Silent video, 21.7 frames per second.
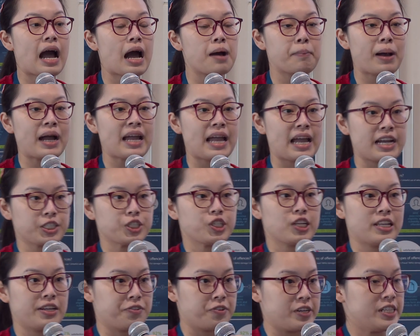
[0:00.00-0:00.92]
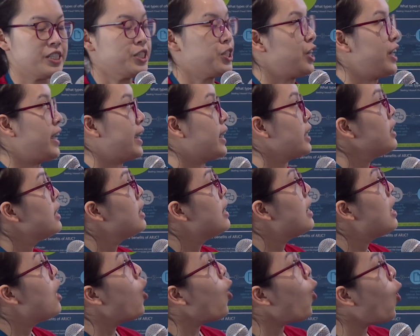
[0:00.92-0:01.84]
am I actually reaching?
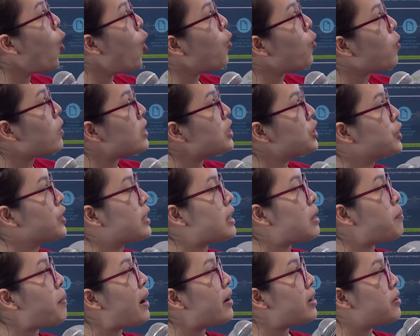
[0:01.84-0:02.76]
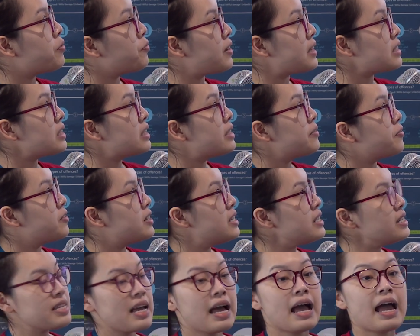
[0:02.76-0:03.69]
Or question about
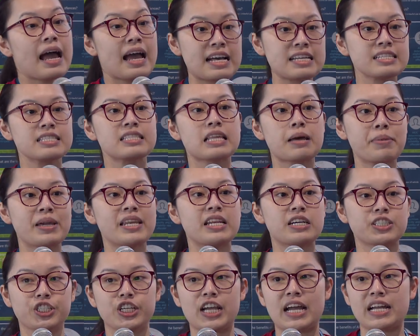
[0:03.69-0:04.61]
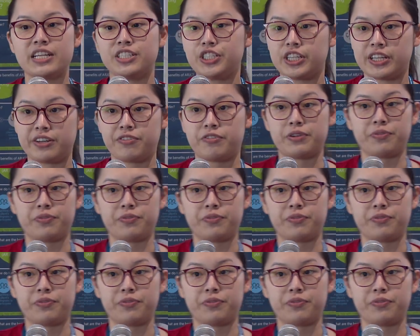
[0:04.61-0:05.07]
effectiveness, has there been a change in